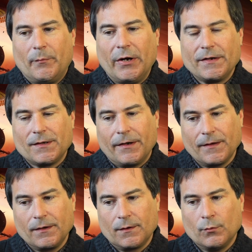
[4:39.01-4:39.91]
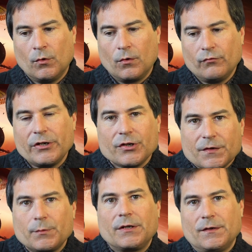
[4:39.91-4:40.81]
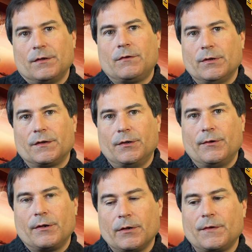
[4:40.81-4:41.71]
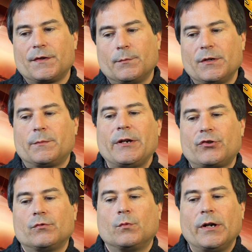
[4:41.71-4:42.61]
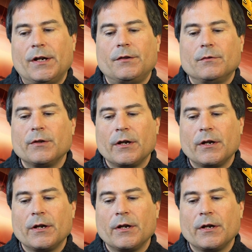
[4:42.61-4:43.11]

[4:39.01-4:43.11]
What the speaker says: But I think the more richness we can do to it, so you can go to somewhere special where